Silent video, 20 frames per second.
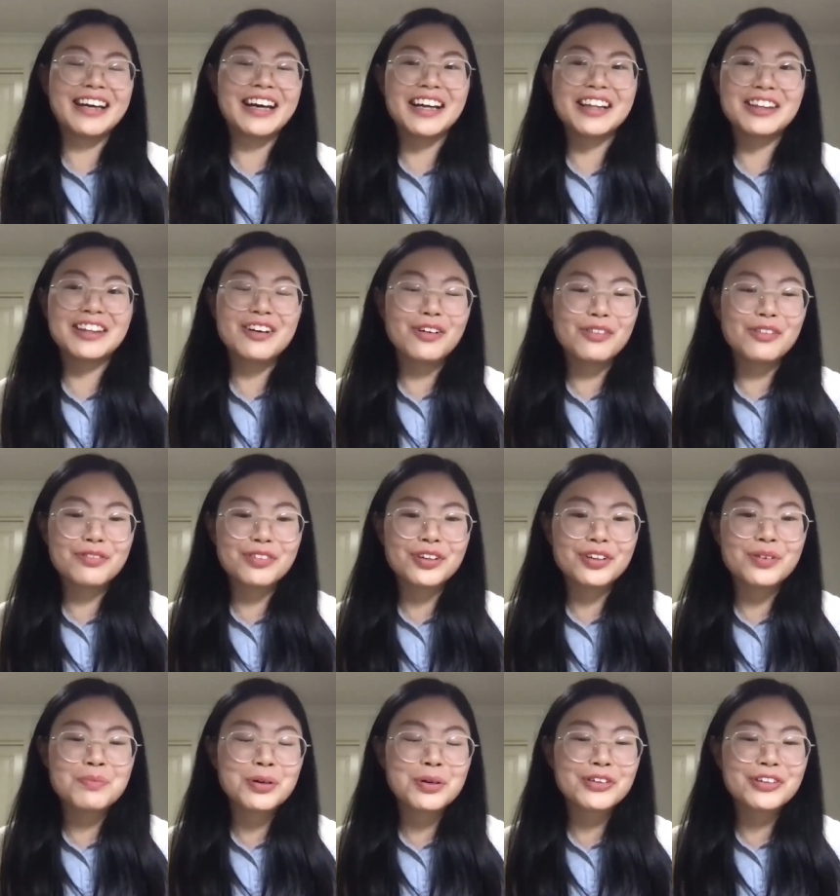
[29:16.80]
end of your
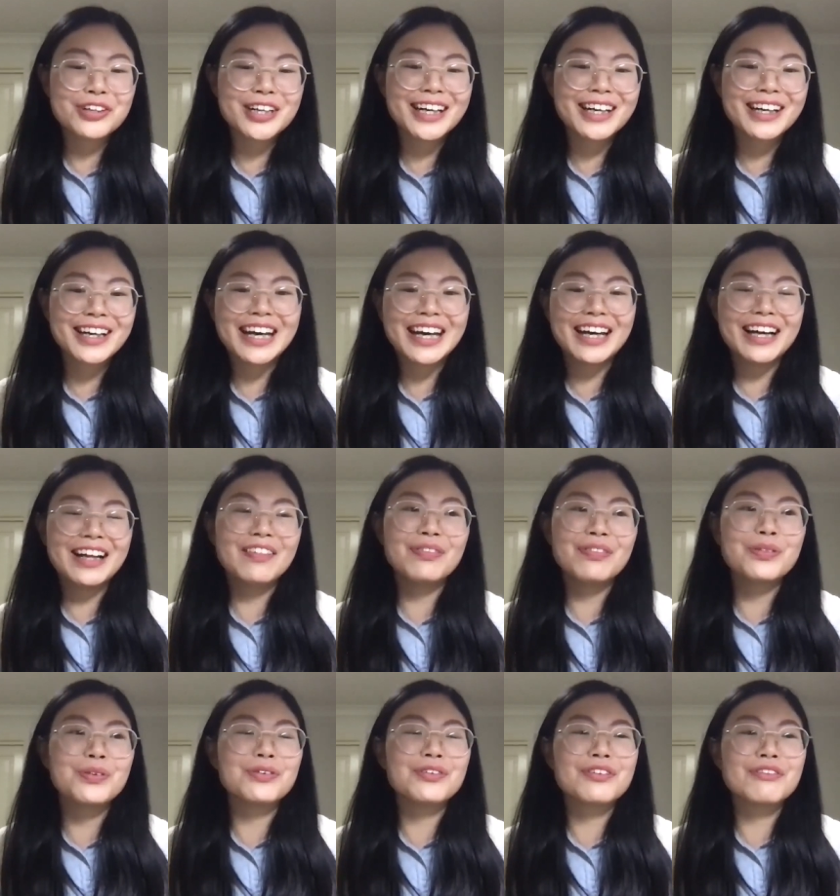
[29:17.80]
project and
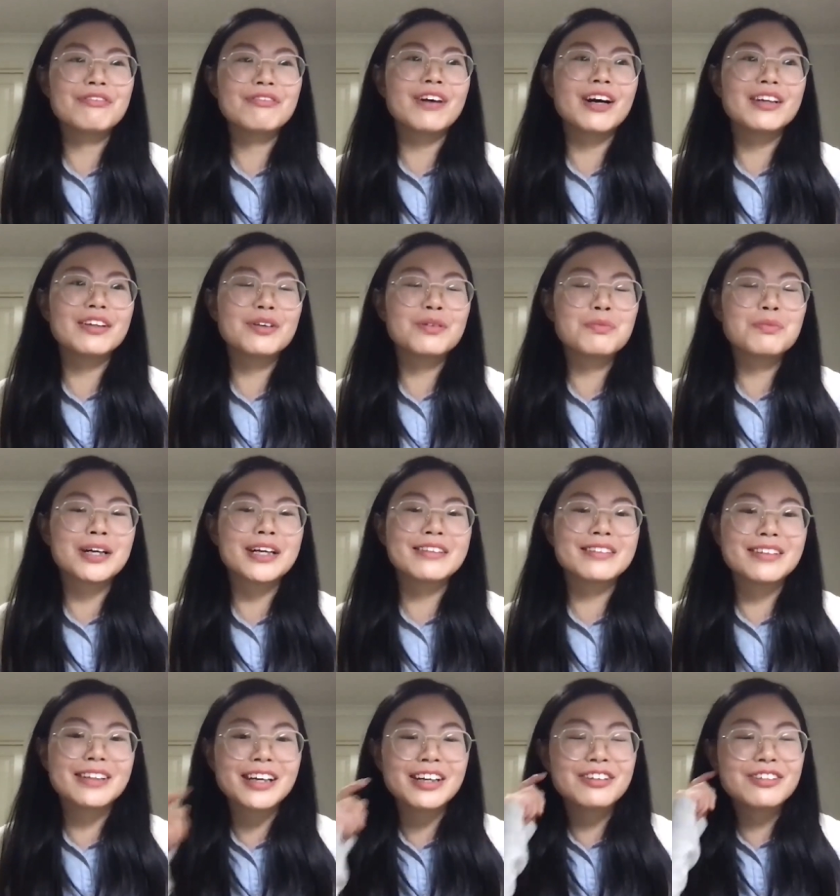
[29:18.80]
do the final
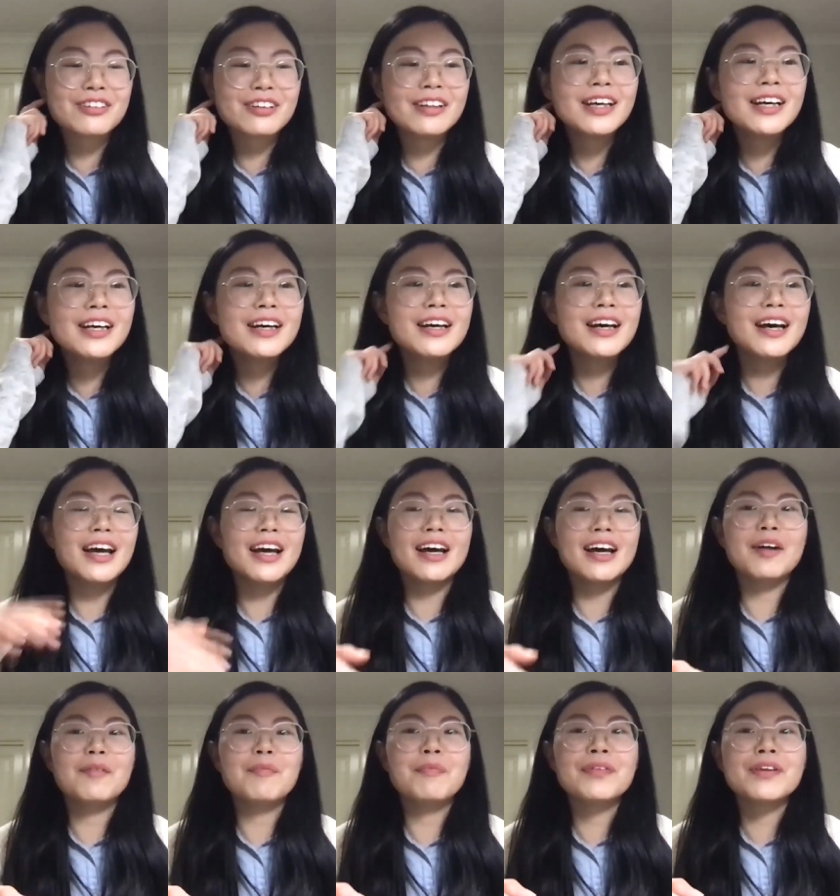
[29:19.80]
presentation.
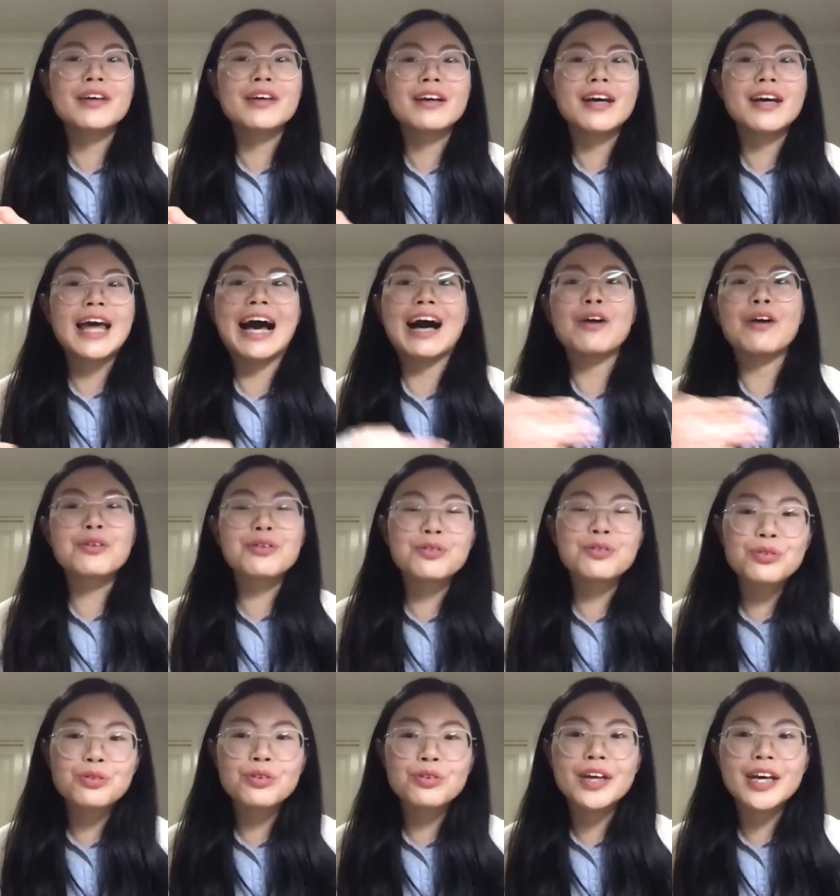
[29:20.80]
And how you
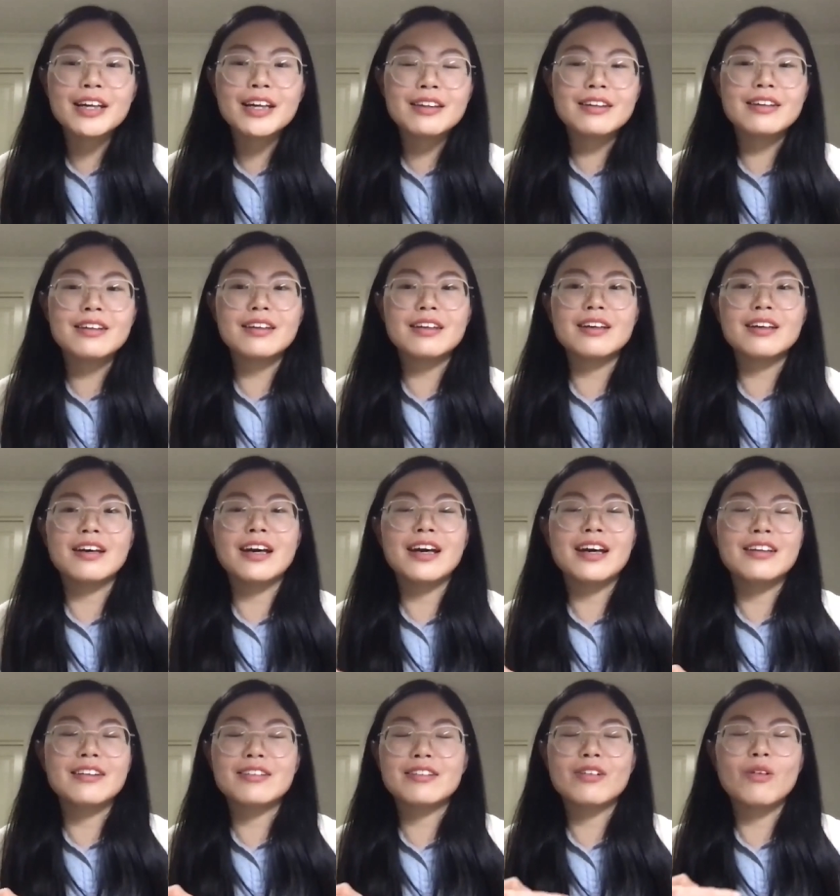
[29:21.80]
do it
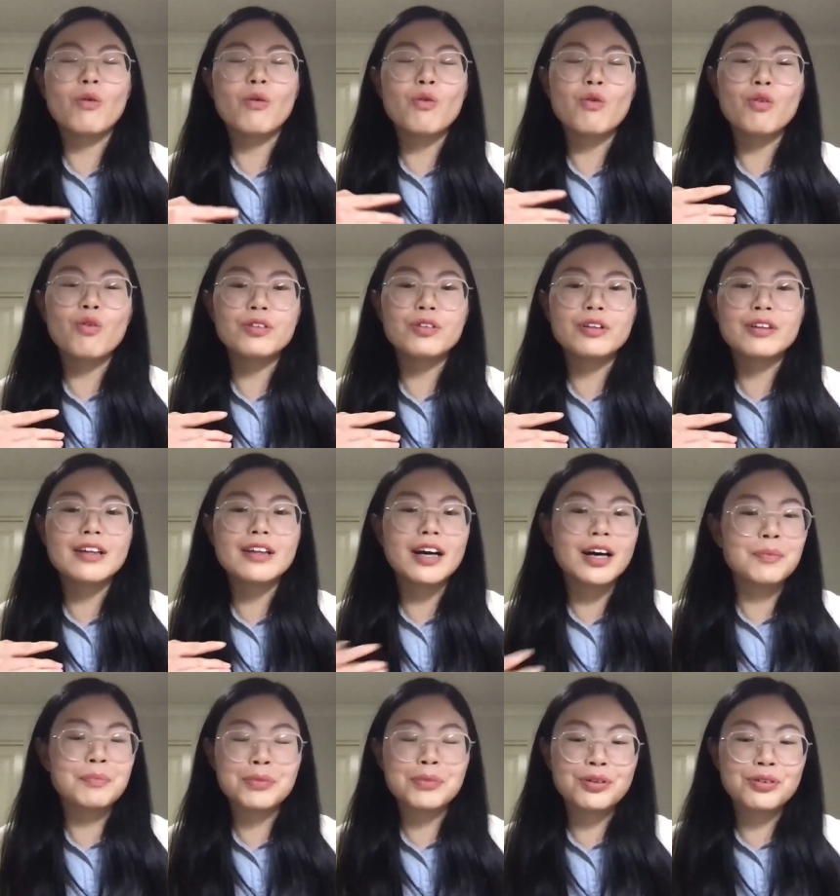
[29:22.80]
is all
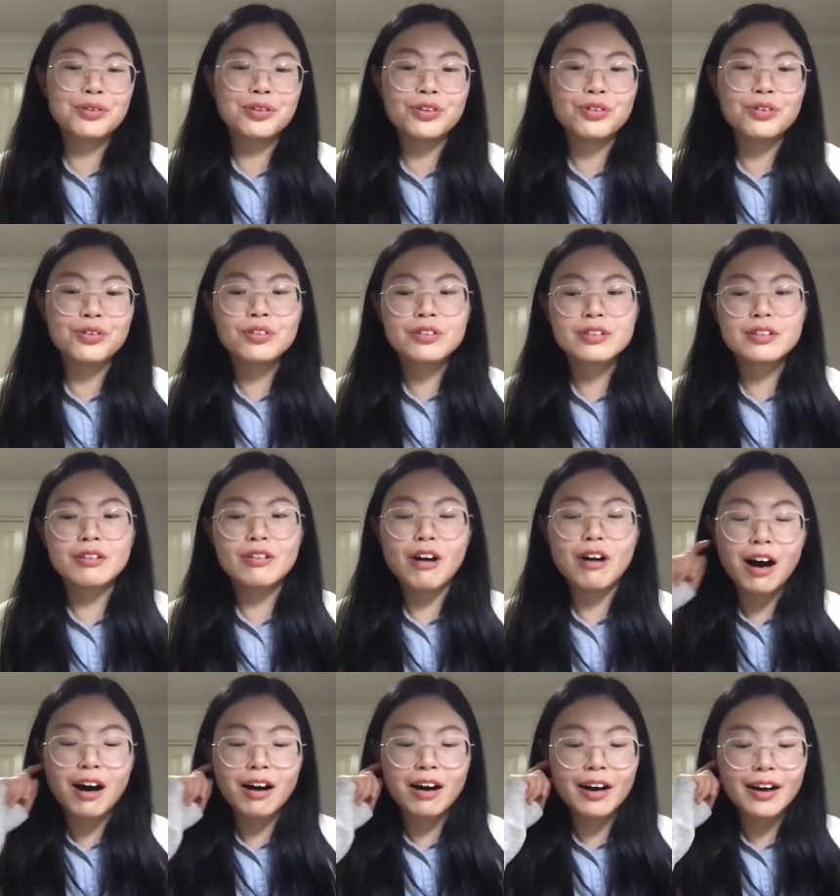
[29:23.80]
up to you. So
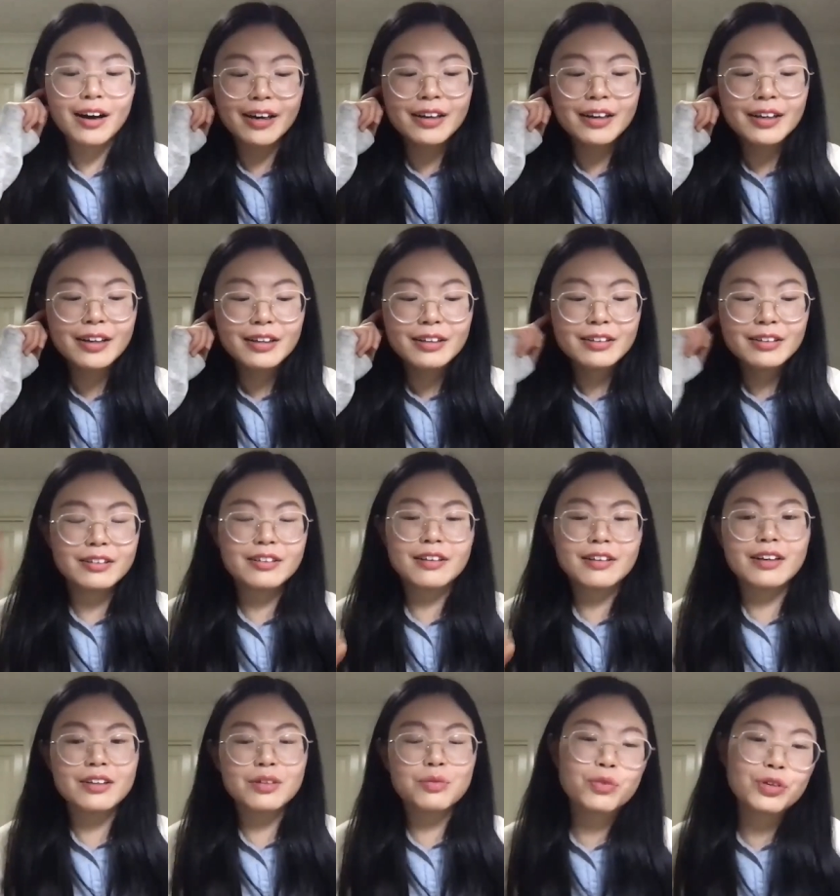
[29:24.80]
I
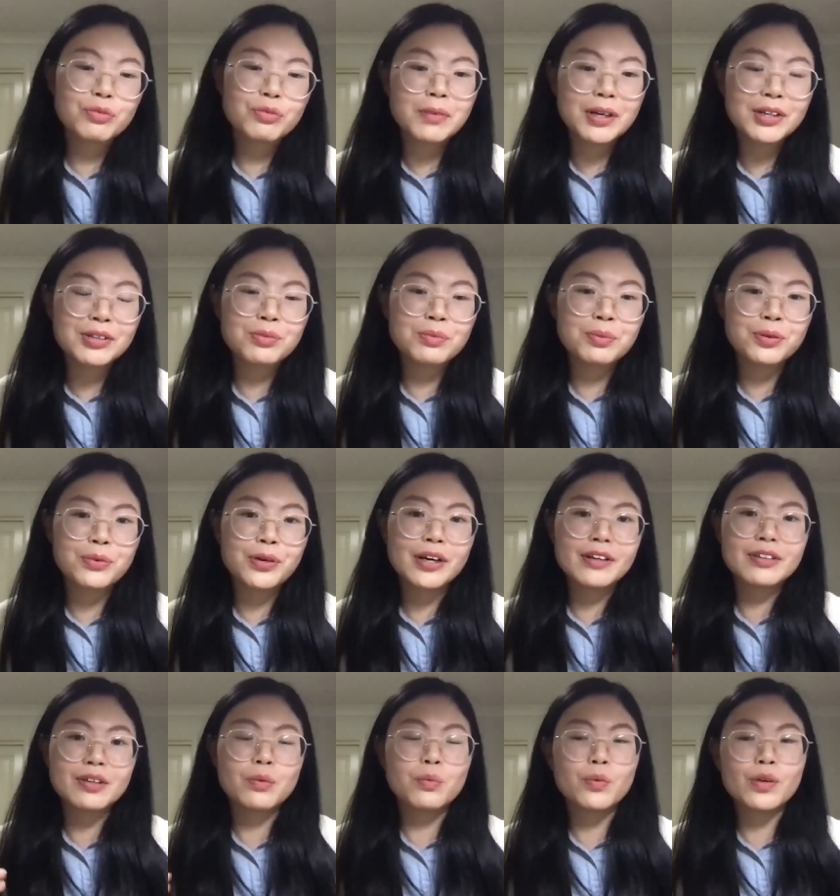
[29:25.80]
Discuss with my
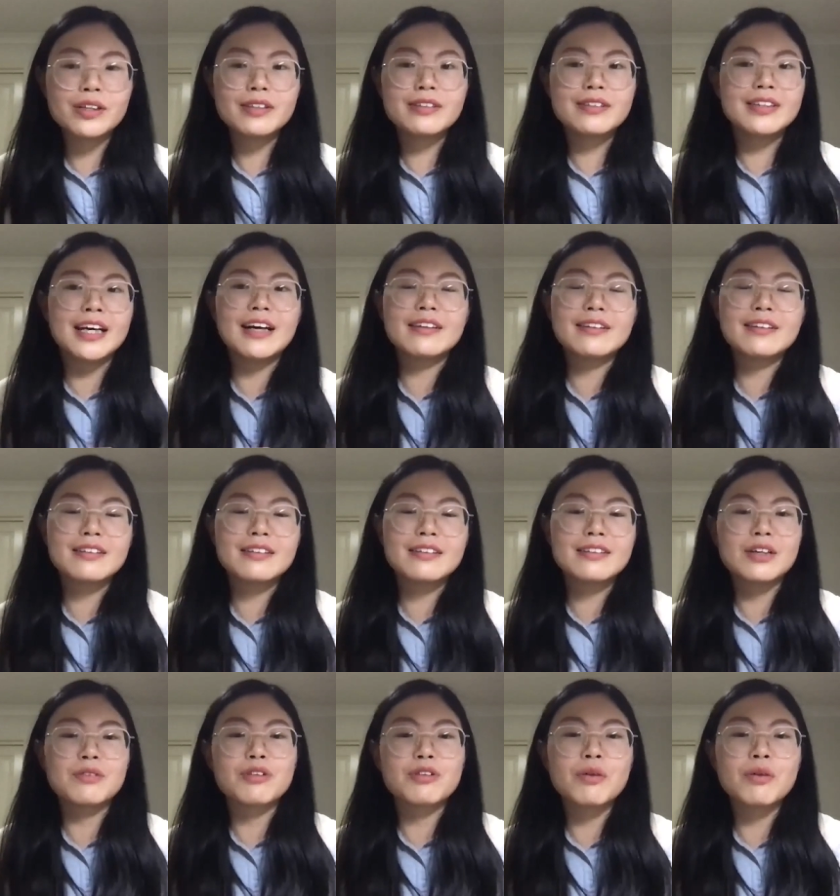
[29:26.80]
supervisor, we set
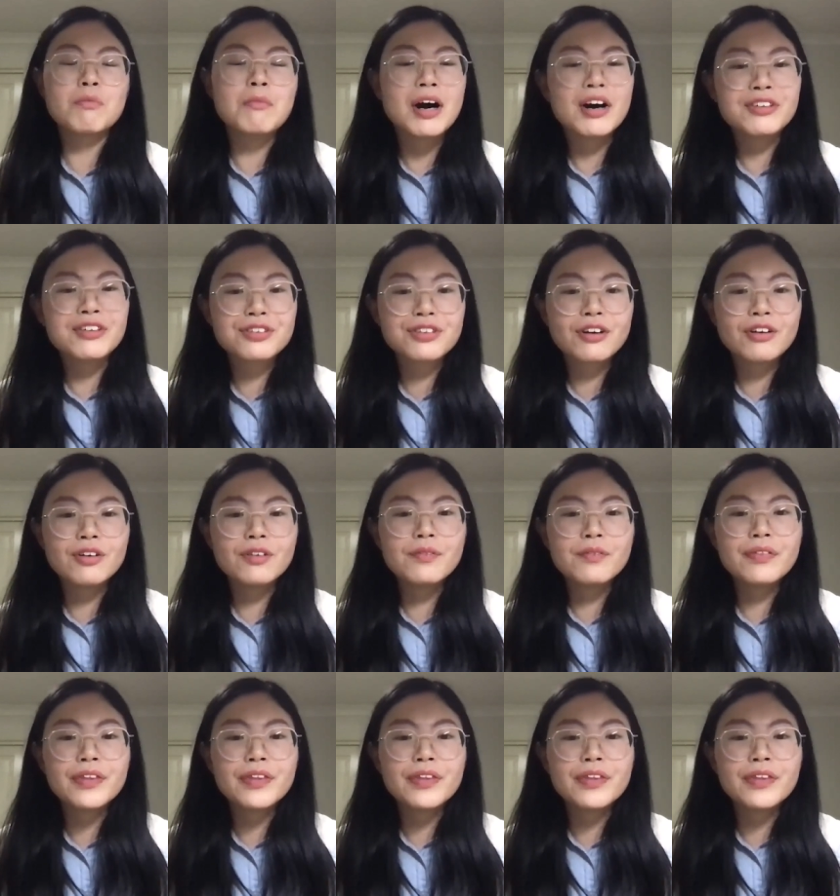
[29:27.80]
several milestones,